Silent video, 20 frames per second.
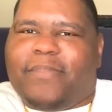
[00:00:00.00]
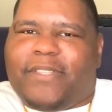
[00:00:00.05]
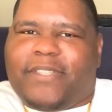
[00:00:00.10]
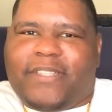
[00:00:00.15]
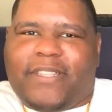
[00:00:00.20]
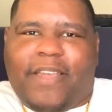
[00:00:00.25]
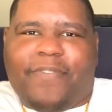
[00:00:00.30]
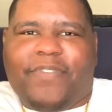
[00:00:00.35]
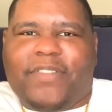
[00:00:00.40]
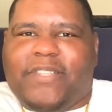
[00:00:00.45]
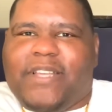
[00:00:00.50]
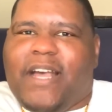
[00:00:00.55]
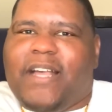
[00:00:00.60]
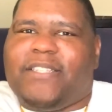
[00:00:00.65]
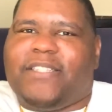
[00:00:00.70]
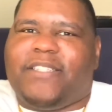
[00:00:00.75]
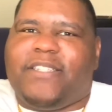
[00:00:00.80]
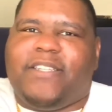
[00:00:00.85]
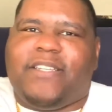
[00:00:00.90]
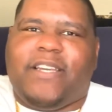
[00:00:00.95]
Steph and
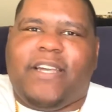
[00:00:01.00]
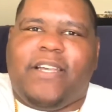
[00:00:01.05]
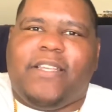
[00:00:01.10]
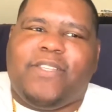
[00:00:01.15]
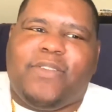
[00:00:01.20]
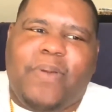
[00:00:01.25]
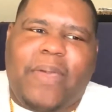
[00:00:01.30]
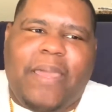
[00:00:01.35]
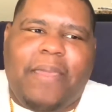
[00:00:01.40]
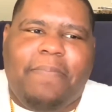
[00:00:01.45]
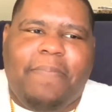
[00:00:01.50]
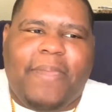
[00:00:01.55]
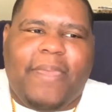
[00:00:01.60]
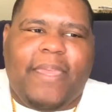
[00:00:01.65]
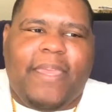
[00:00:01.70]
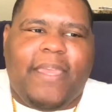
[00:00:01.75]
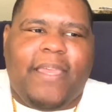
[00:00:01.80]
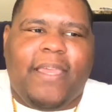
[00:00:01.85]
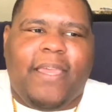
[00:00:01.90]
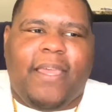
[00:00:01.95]
Tasha, Cuzzo
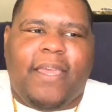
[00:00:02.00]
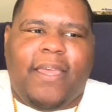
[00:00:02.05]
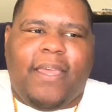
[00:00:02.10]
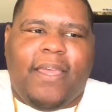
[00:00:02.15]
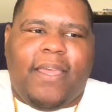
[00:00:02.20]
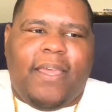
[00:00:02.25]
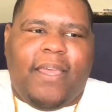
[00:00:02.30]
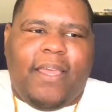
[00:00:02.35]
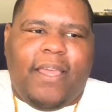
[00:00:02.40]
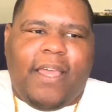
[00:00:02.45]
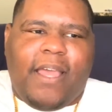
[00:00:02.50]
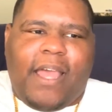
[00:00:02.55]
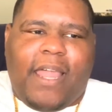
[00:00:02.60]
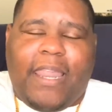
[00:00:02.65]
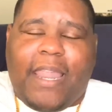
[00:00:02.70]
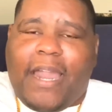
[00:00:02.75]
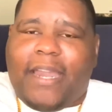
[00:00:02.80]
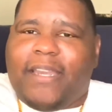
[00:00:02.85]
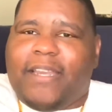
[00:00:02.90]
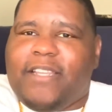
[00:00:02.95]
AB, a
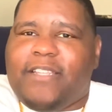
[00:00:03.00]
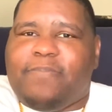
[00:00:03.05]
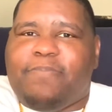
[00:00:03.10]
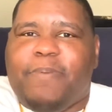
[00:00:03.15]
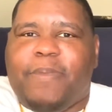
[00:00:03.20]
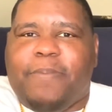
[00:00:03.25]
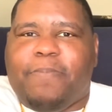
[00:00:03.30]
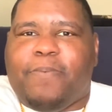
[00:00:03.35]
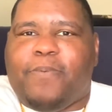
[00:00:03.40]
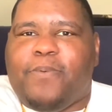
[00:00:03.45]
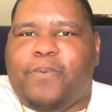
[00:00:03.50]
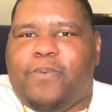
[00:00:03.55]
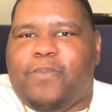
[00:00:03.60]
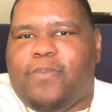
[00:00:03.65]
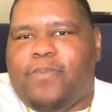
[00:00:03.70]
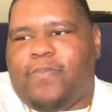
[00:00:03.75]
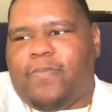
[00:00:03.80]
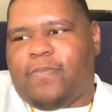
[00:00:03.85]
lot of these people,